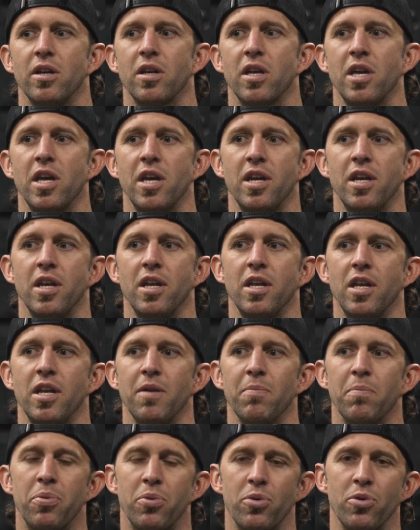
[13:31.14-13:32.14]
can
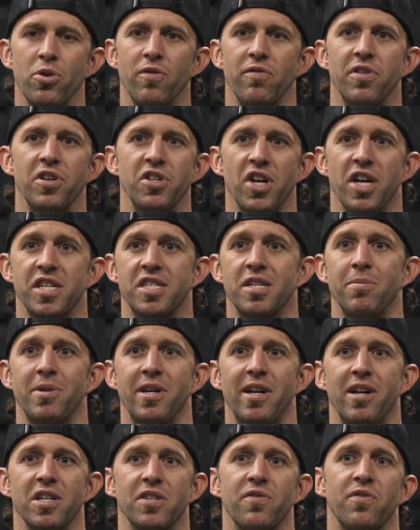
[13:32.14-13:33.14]
improve the Justin
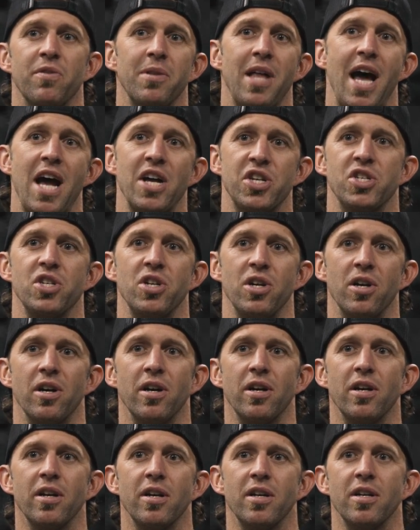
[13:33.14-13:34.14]
Medeiros from last year